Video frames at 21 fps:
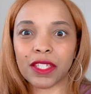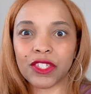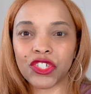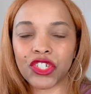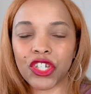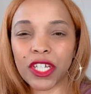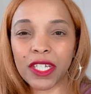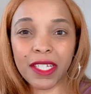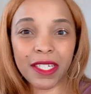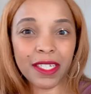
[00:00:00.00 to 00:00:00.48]

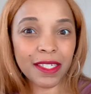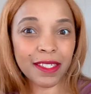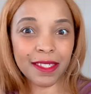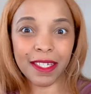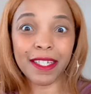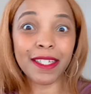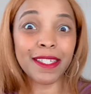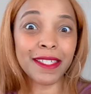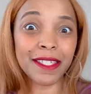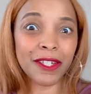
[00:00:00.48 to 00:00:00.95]
Cheating
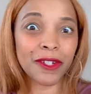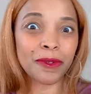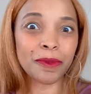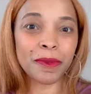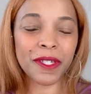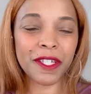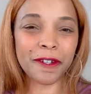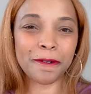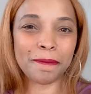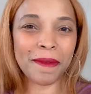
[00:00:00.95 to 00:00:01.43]
is
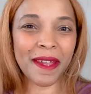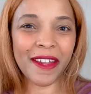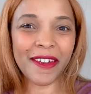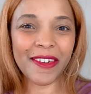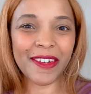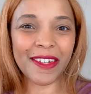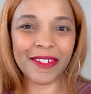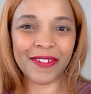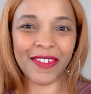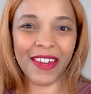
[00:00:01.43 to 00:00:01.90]
easier when you're
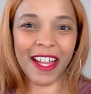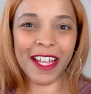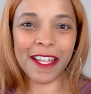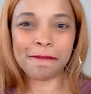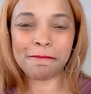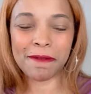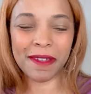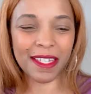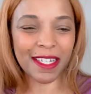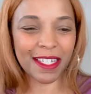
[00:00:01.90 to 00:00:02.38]
married,
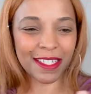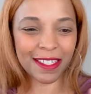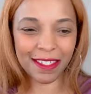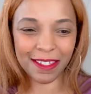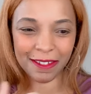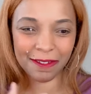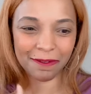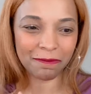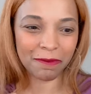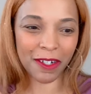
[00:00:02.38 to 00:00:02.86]
right?
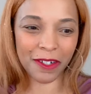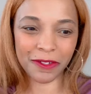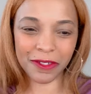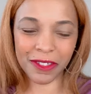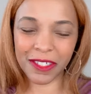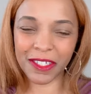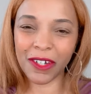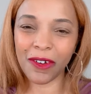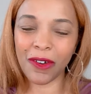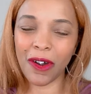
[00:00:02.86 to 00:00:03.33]
Because, well,
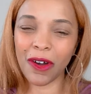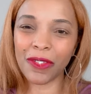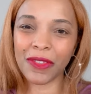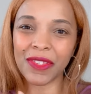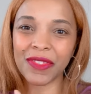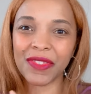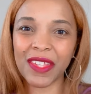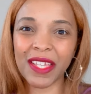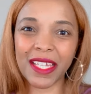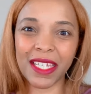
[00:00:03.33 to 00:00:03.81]
you know all
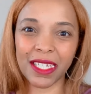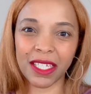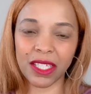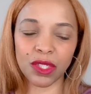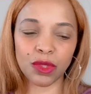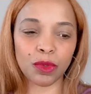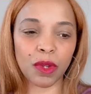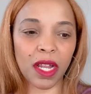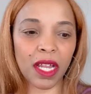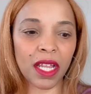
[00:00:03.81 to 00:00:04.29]
the
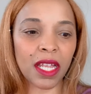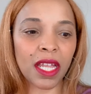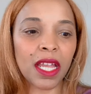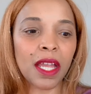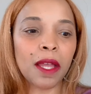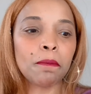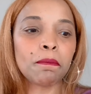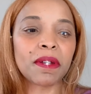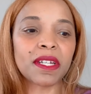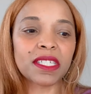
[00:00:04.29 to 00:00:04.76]
things, right?
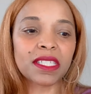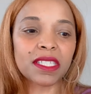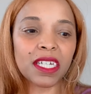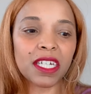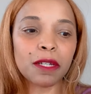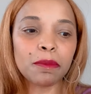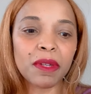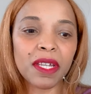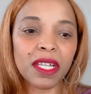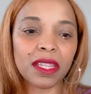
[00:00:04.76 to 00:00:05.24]
But it's
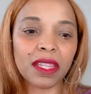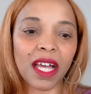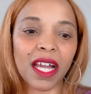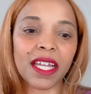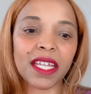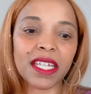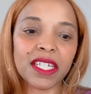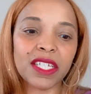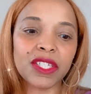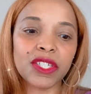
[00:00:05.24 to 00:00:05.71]
going to be a
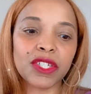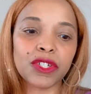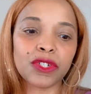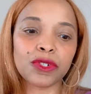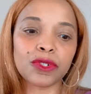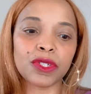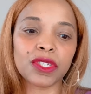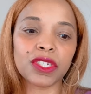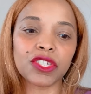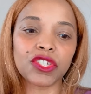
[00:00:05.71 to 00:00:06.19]
lot
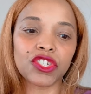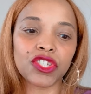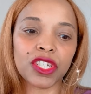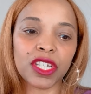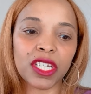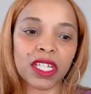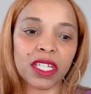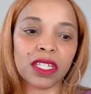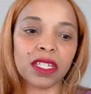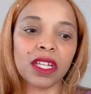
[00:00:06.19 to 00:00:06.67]
easier to
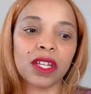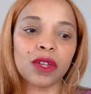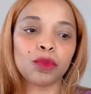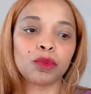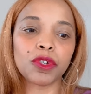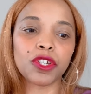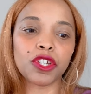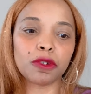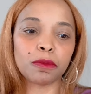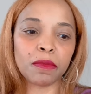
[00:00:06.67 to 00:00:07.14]
cheat
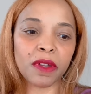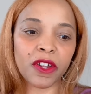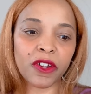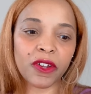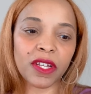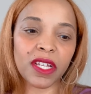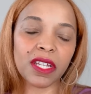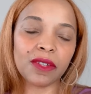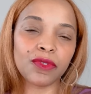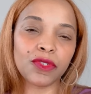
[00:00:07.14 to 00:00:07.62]
when you're
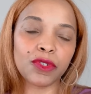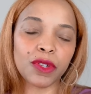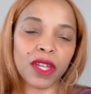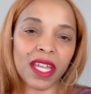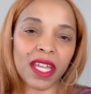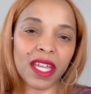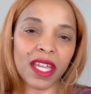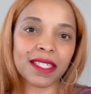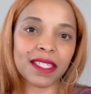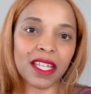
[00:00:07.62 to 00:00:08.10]
married if you can't